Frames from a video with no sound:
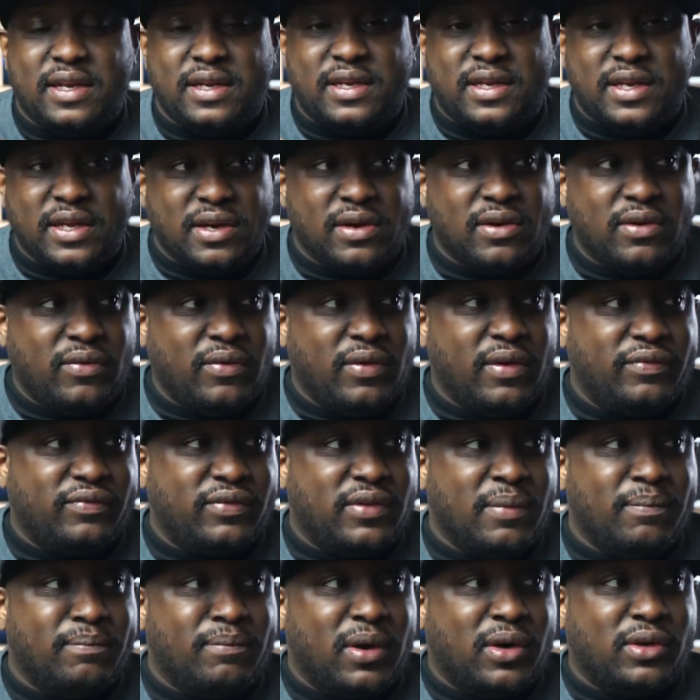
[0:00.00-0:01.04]
deal with
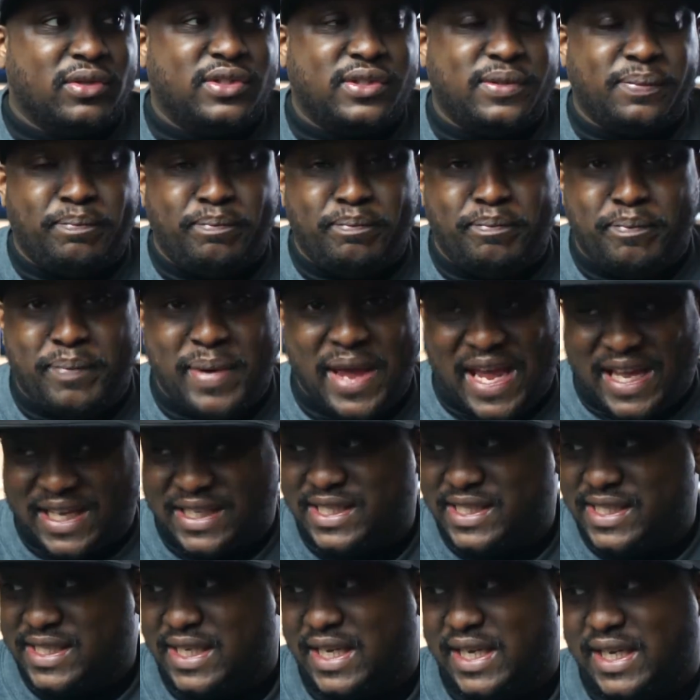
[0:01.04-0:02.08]
the most
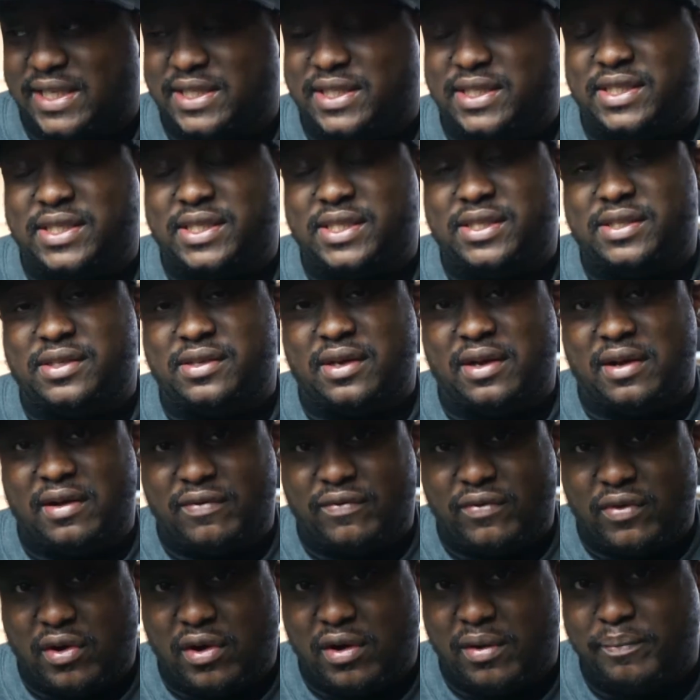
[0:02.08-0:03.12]
basics
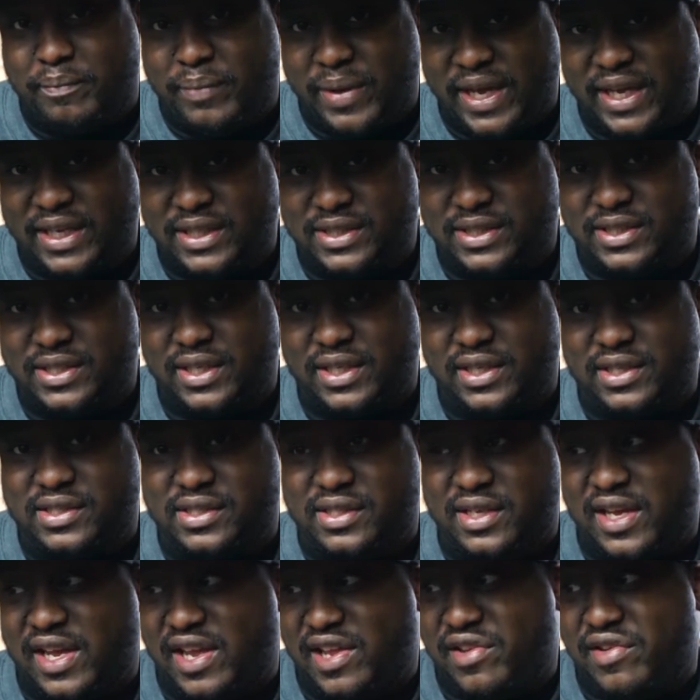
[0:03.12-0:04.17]
of all
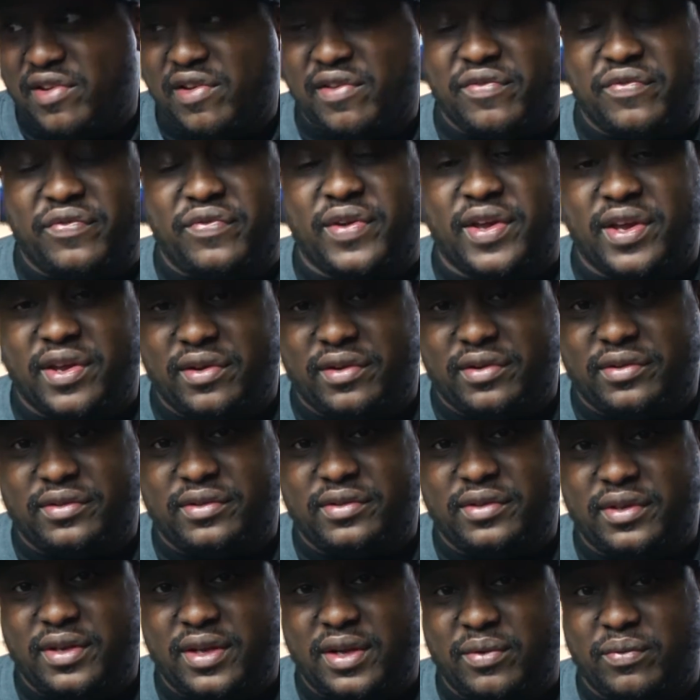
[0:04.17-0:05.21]
basics in your
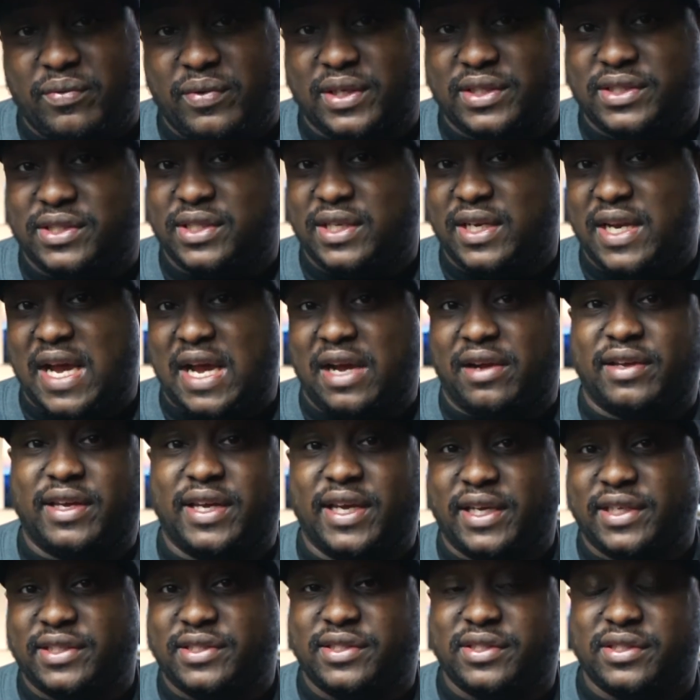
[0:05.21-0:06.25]
field, in which in our
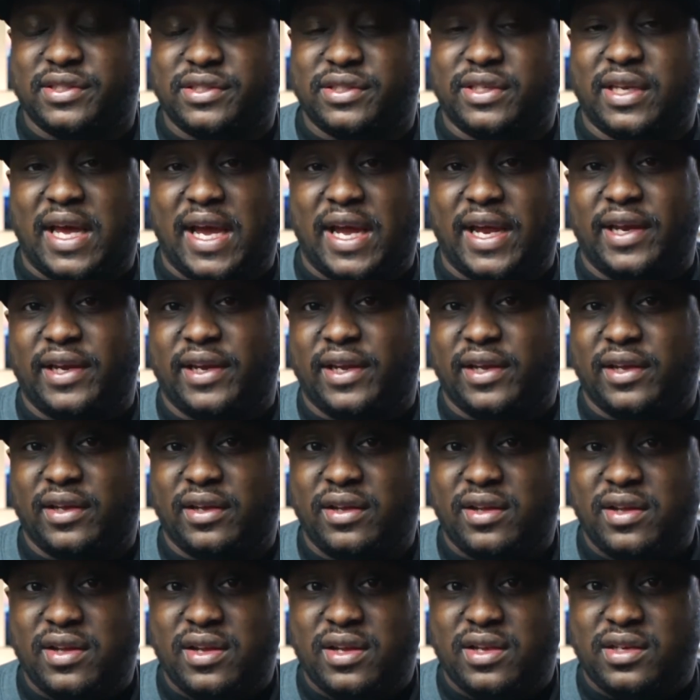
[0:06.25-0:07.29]
case is lighting.
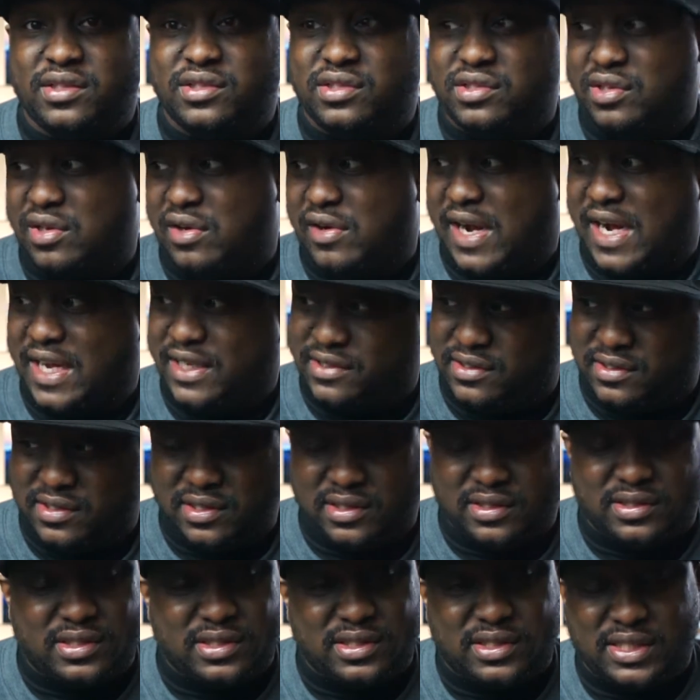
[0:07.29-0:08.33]
So I
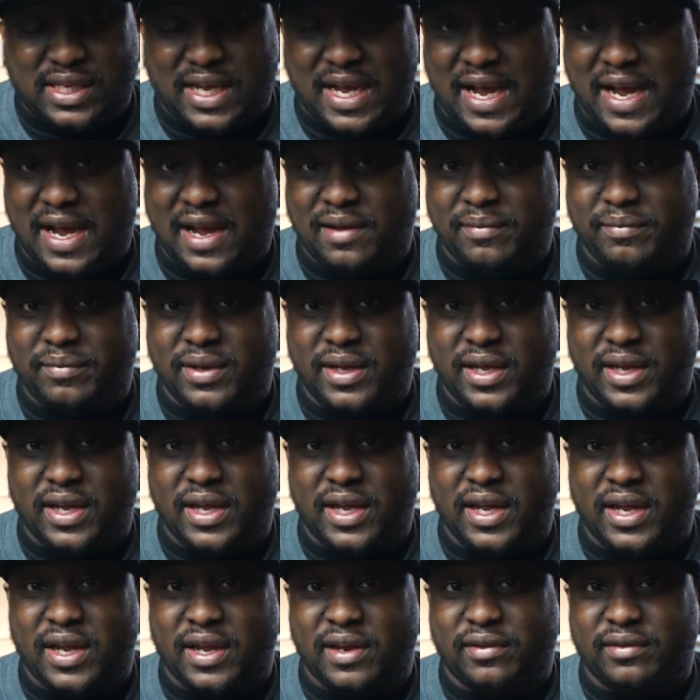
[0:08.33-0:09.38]
took the time
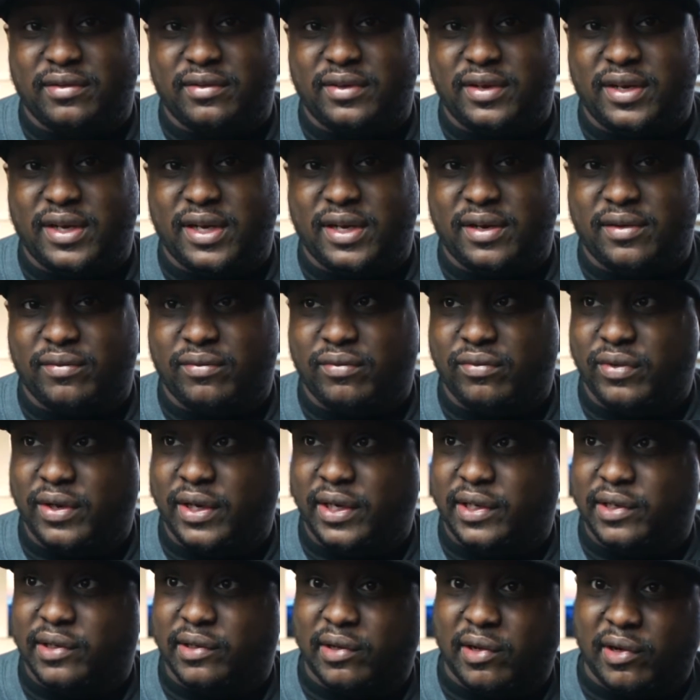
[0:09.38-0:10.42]
and
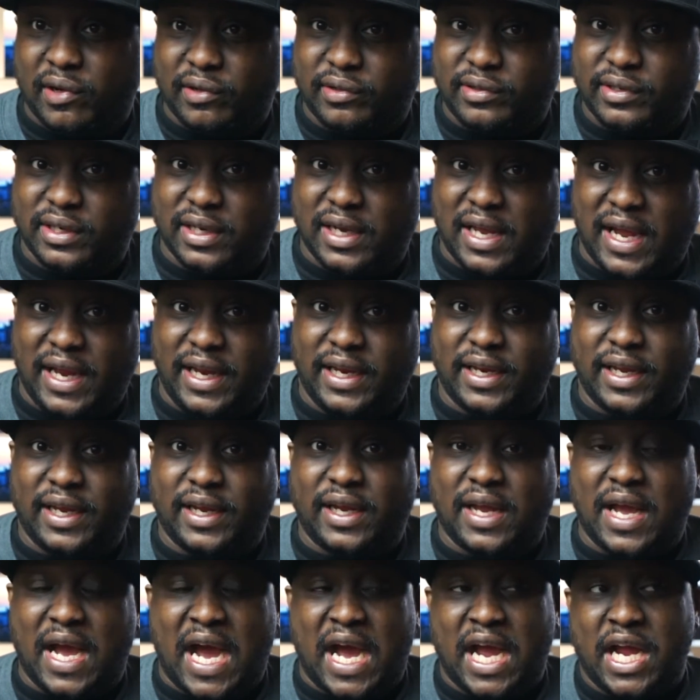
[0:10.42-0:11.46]
relearned
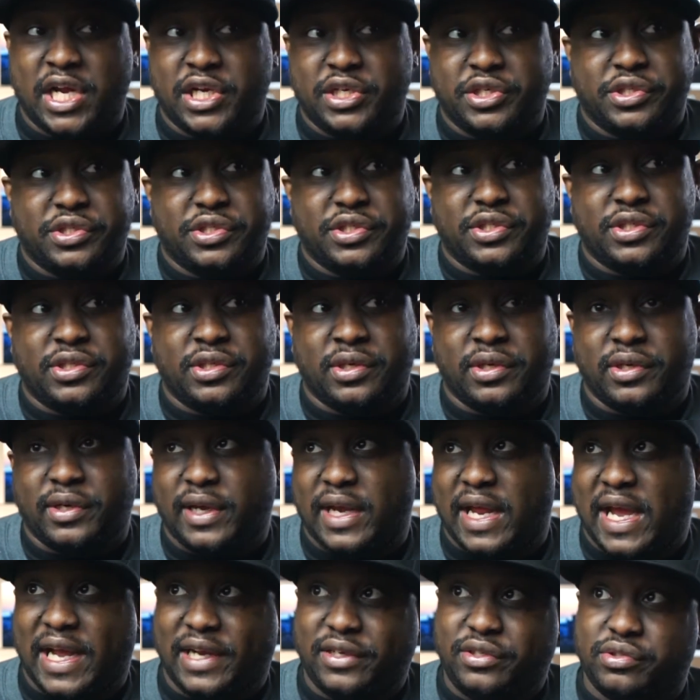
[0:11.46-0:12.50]
lighting. I understood
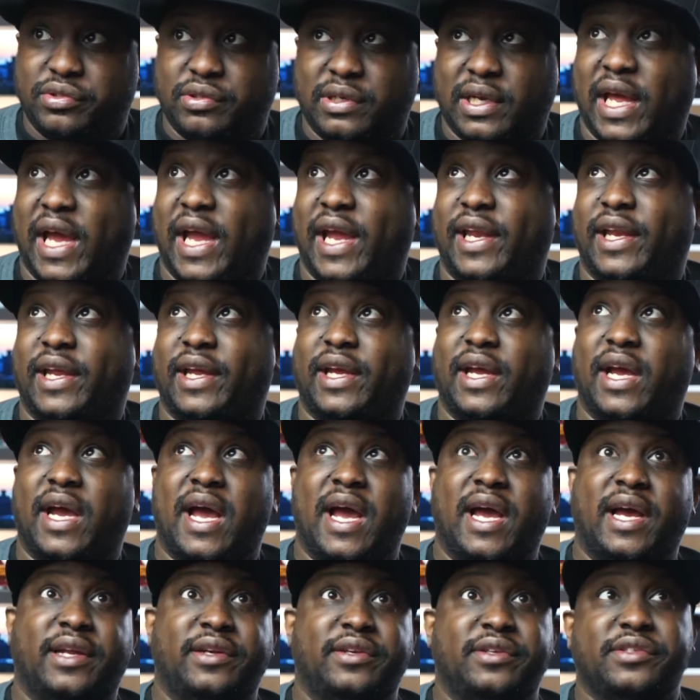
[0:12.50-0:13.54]
natural lighting.
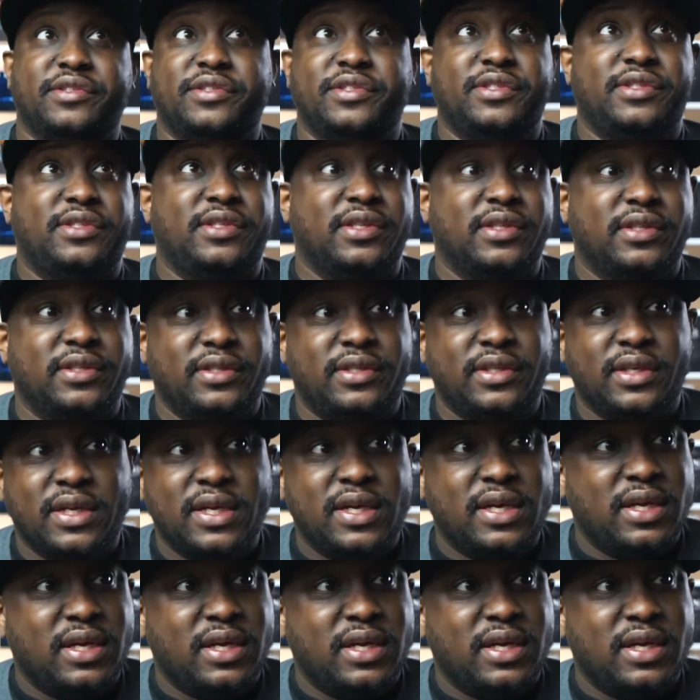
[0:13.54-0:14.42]
I understood,